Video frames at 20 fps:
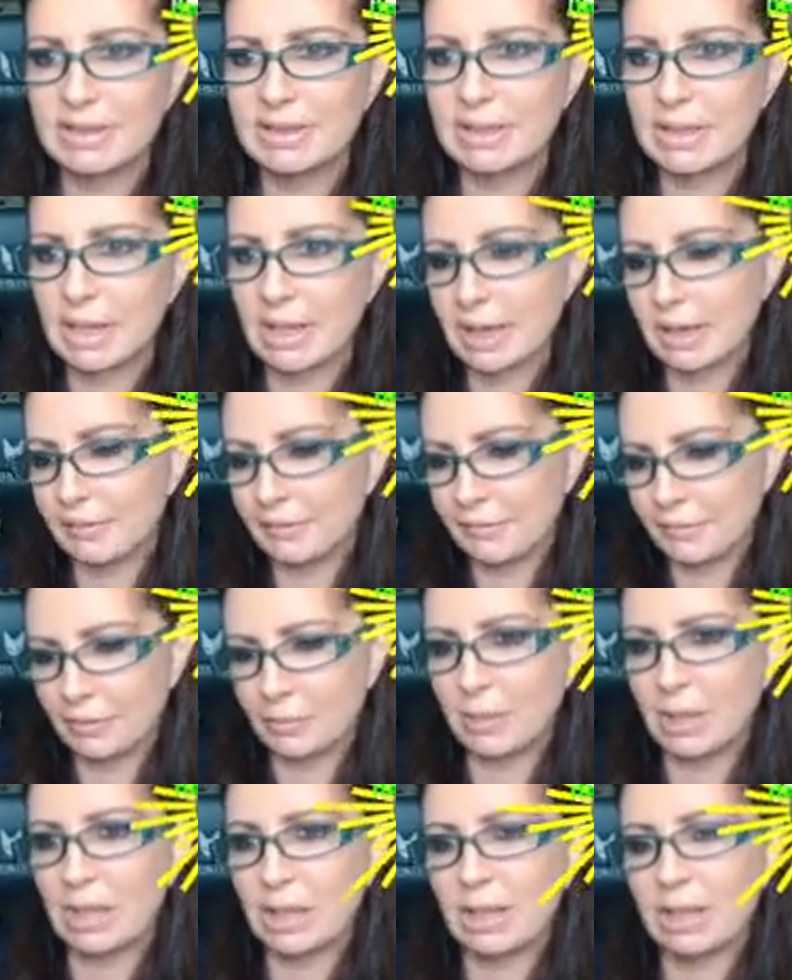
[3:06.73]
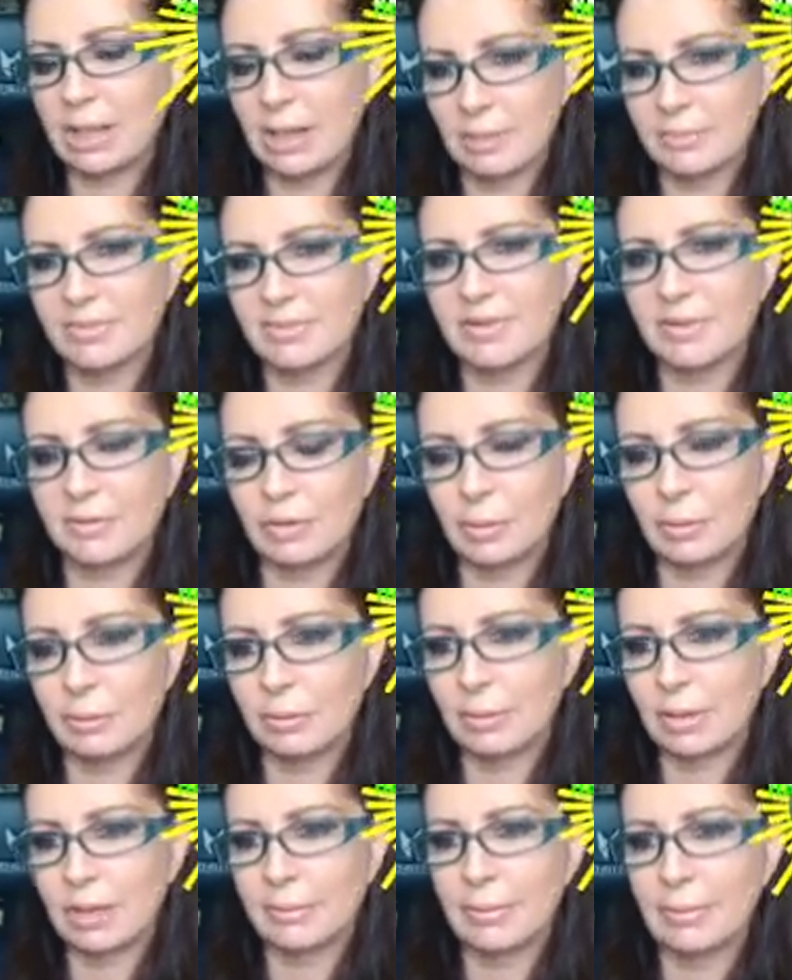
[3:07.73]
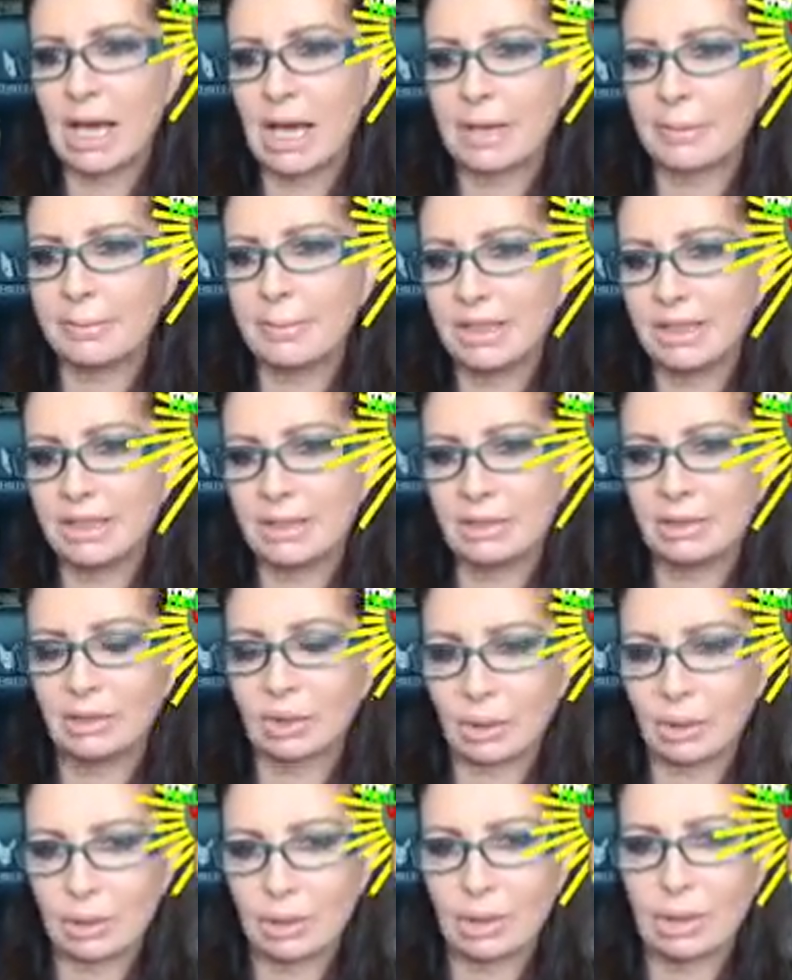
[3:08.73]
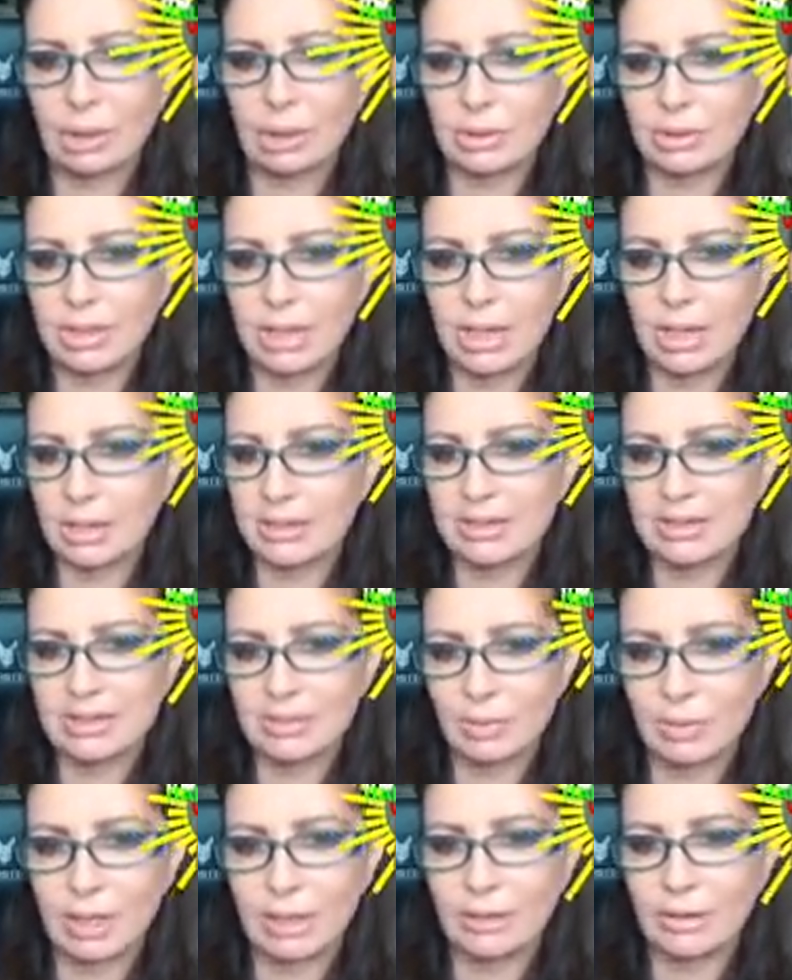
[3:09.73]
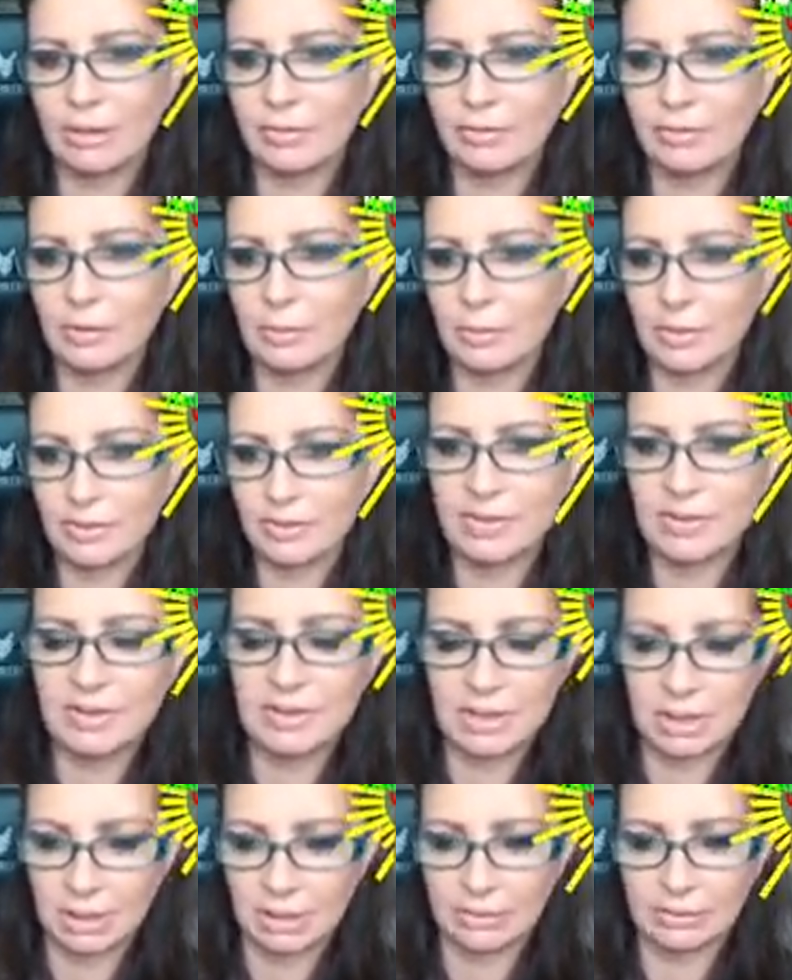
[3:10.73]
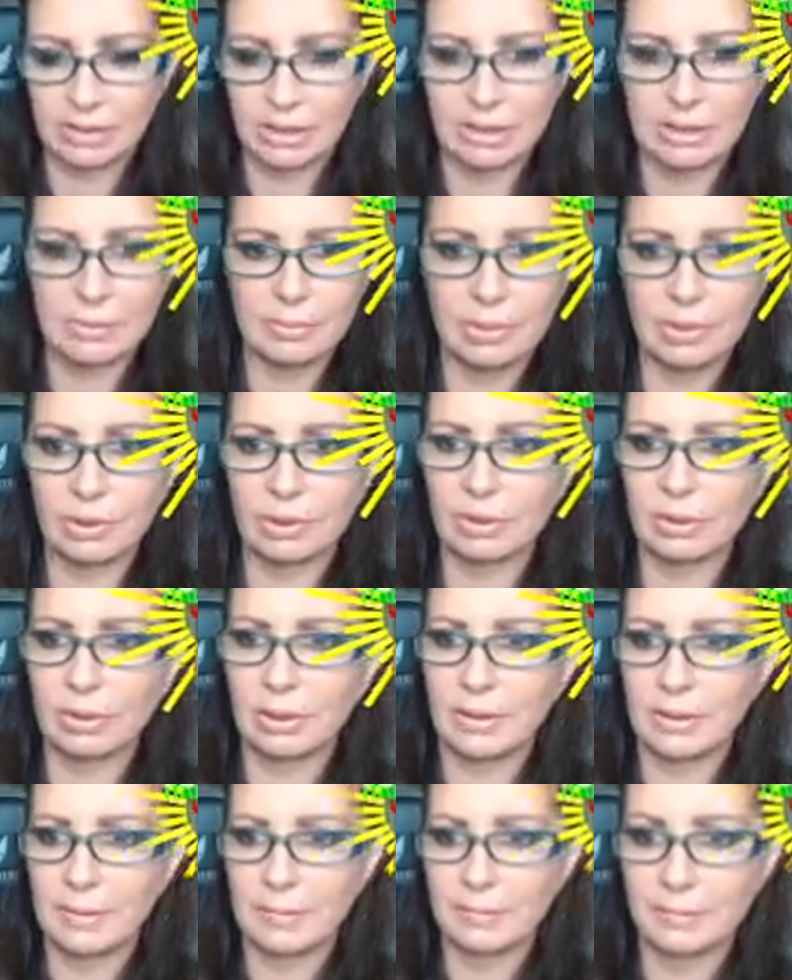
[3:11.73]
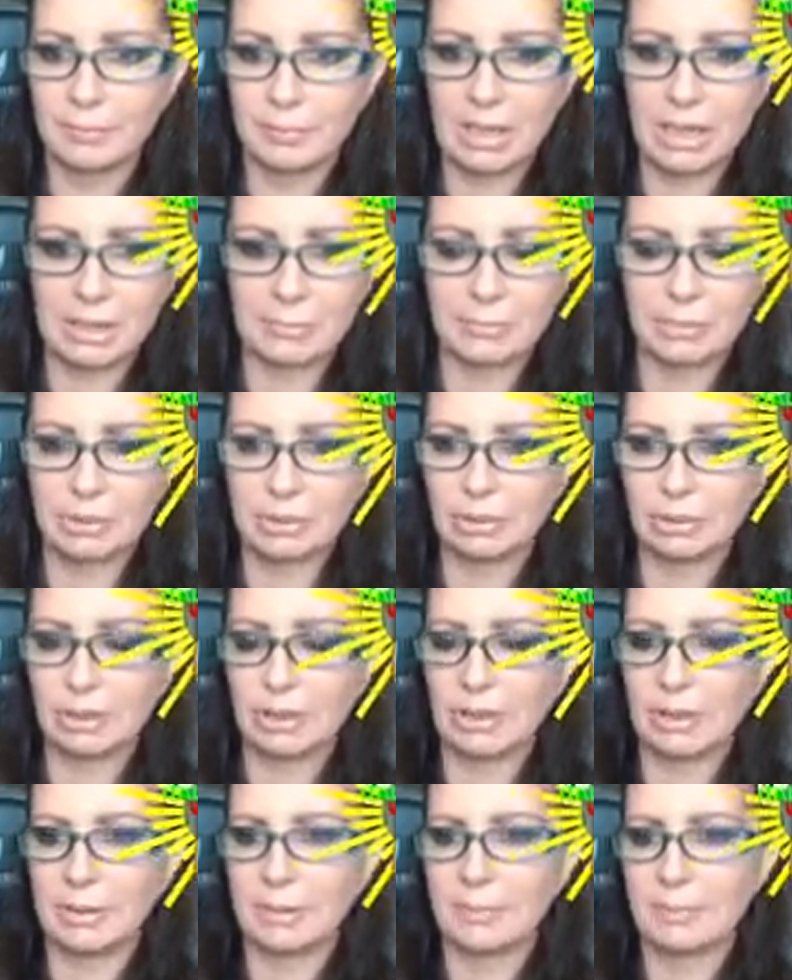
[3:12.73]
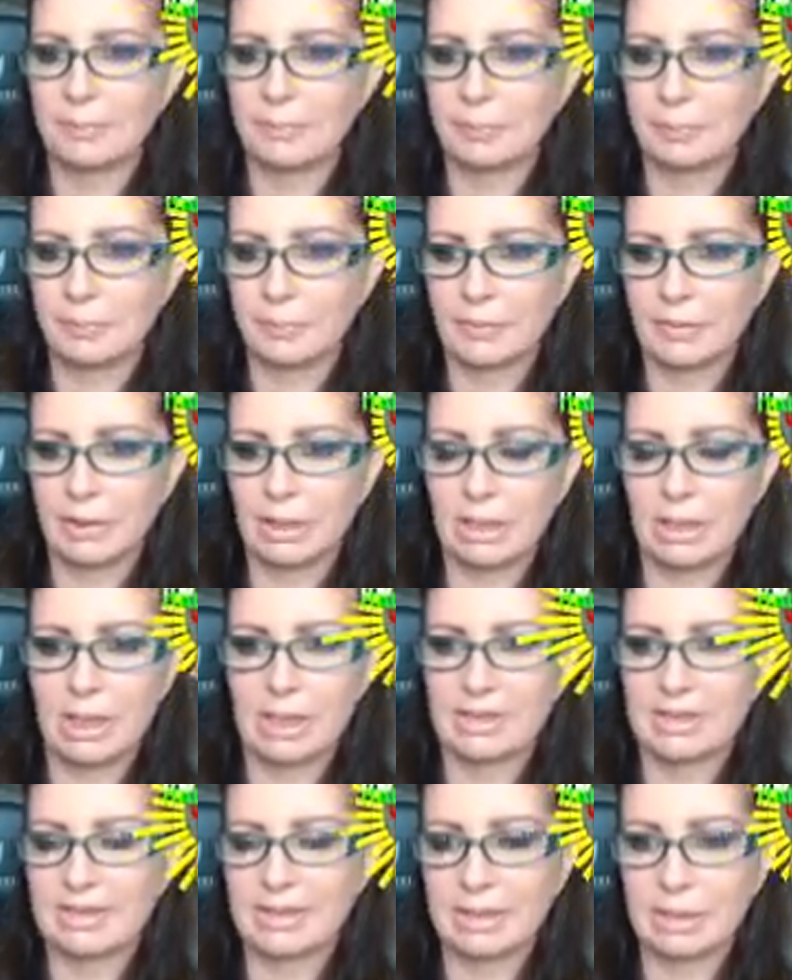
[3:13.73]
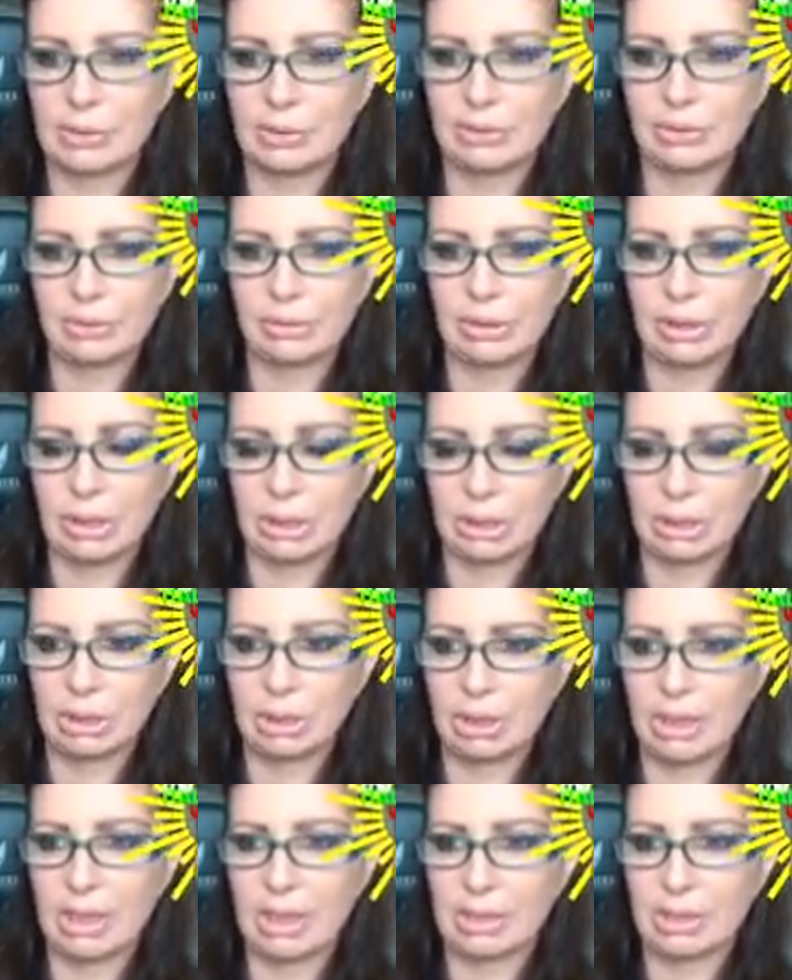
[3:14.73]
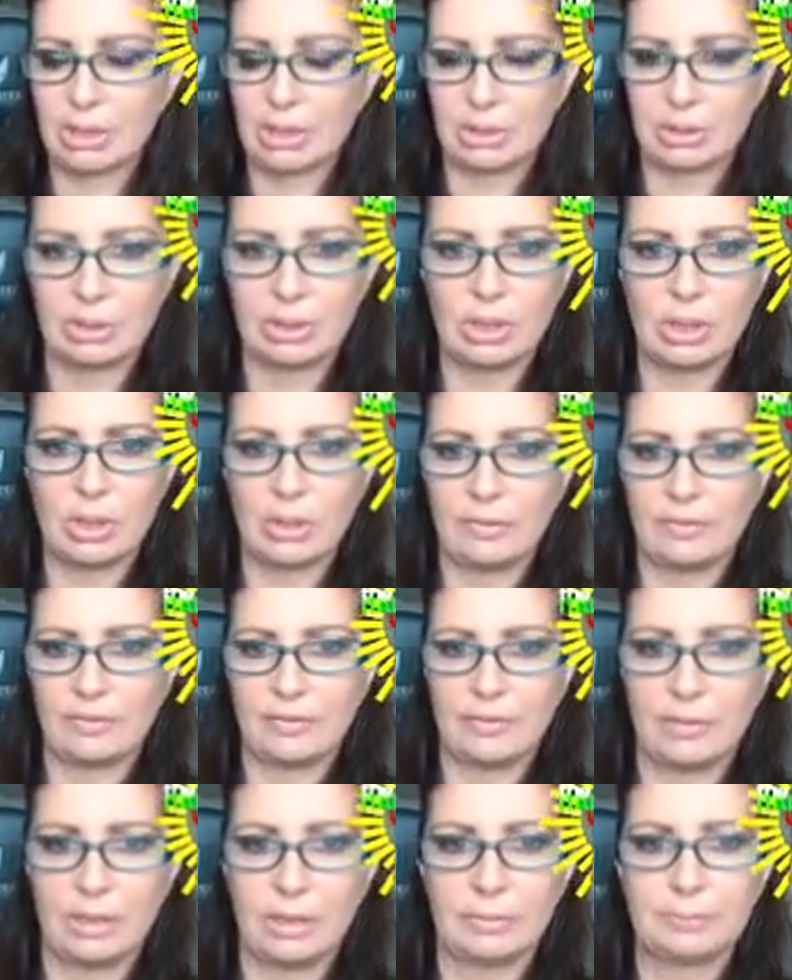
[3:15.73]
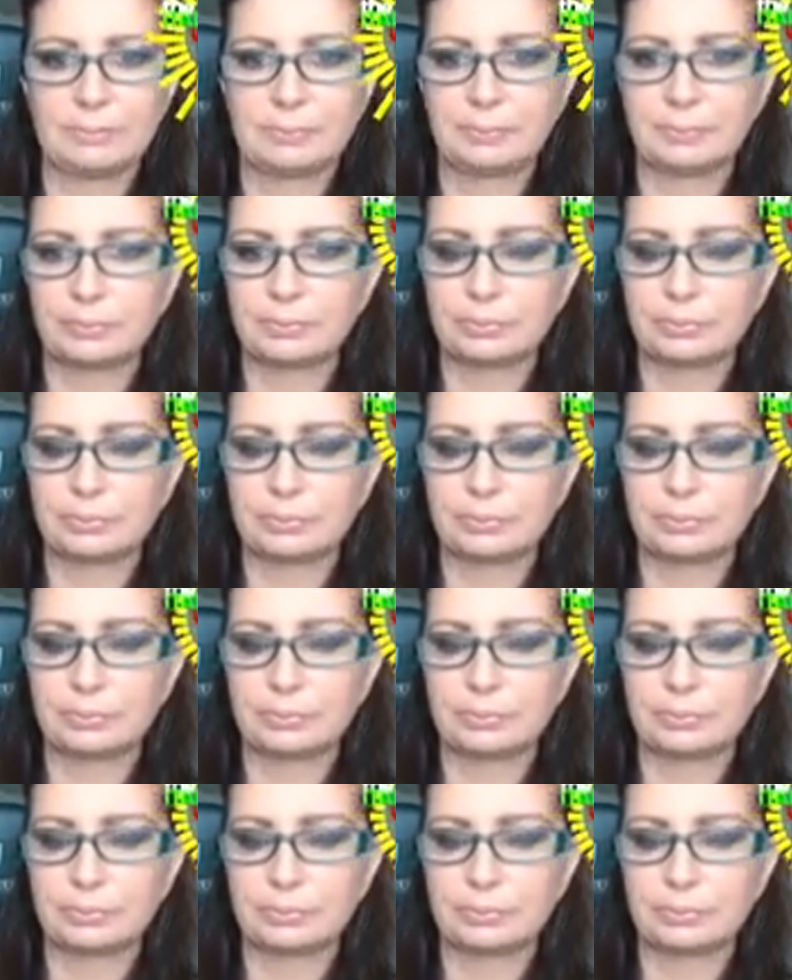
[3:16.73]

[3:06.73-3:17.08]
say, for me, comes from marmi di Torlonia. It's one of the most incredible marble classical collection of